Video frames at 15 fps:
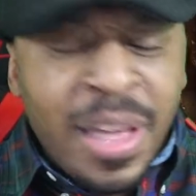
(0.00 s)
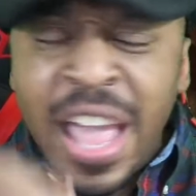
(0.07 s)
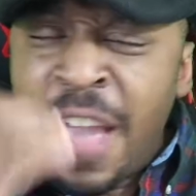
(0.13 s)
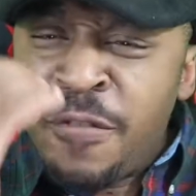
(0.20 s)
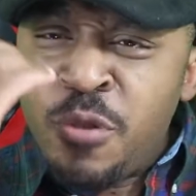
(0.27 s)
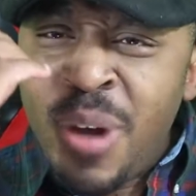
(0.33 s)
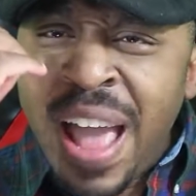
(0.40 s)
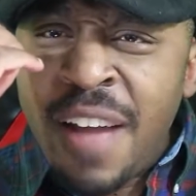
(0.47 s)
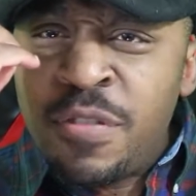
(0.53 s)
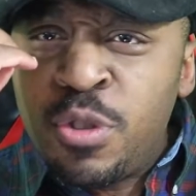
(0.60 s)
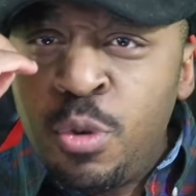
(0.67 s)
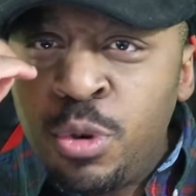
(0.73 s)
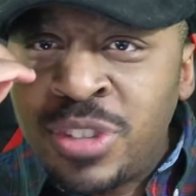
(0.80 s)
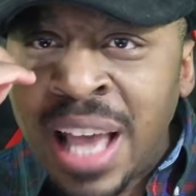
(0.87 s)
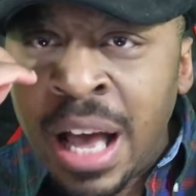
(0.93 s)
If you have
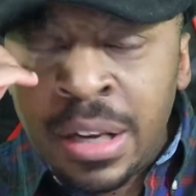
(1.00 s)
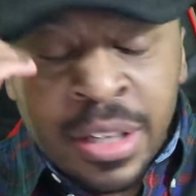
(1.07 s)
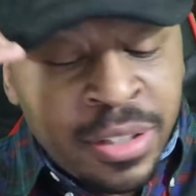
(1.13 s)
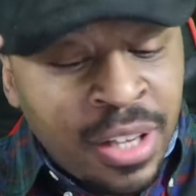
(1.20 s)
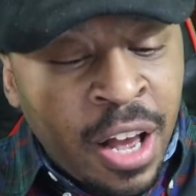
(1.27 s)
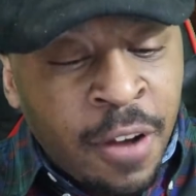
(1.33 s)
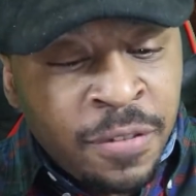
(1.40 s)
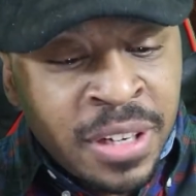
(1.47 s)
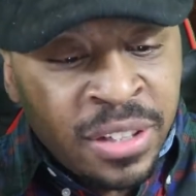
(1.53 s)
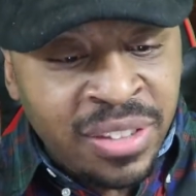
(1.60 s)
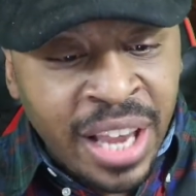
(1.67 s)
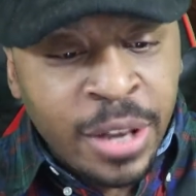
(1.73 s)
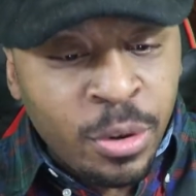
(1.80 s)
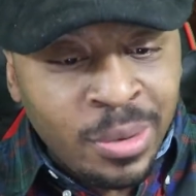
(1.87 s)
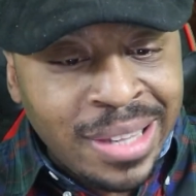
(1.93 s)
news outlets of Nintendo